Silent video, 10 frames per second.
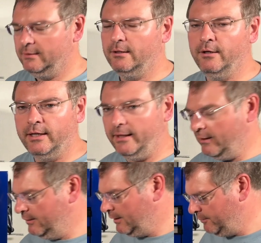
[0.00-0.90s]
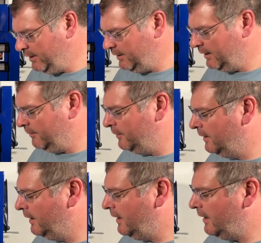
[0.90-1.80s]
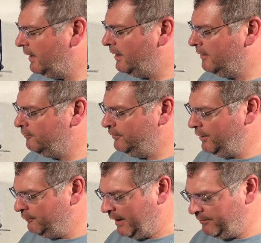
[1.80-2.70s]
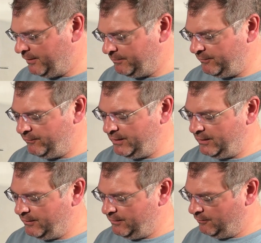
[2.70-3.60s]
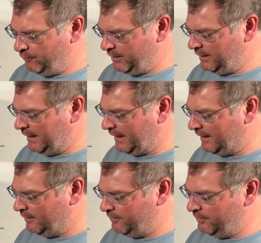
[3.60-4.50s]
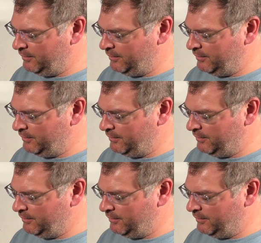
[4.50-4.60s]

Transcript: Okay, all done being dumb. Wrapping up the video, the Wind Gallop.